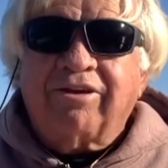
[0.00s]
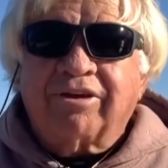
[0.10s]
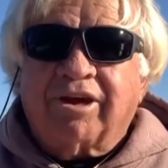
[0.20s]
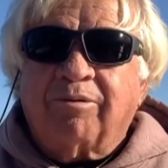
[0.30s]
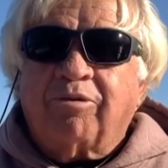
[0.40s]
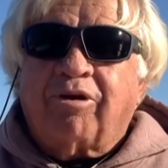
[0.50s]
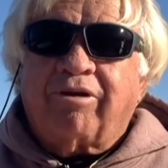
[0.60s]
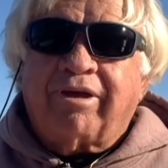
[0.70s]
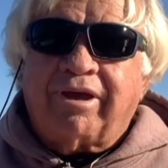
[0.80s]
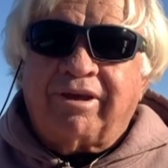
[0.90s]
to come to
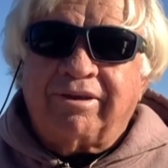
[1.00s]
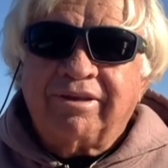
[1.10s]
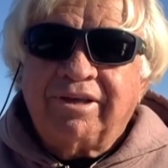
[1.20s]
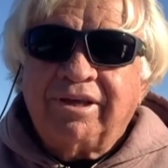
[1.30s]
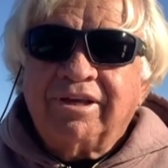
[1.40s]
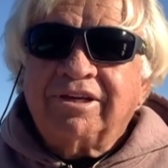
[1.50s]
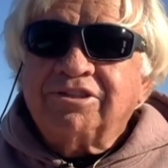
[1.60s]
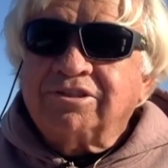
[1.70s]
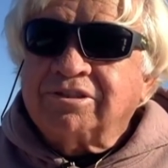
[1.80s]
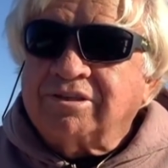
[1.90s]
our aid.
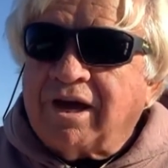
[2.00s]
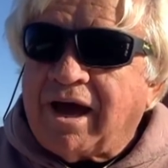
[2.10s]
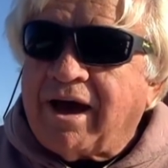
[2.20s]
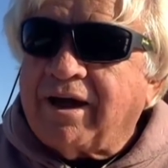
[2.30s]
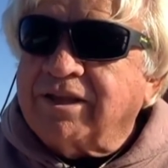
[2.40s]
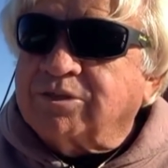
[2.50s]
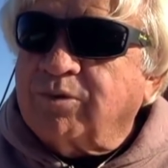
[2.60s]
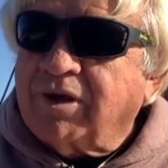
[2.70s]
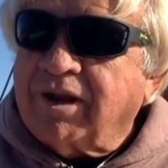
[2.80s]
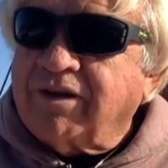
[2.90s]
God is
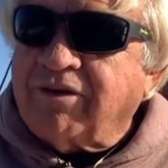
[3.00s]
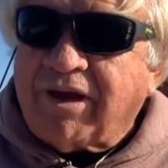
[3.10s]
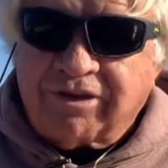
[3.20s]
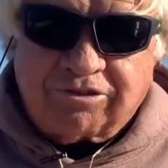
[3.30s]
willing to answer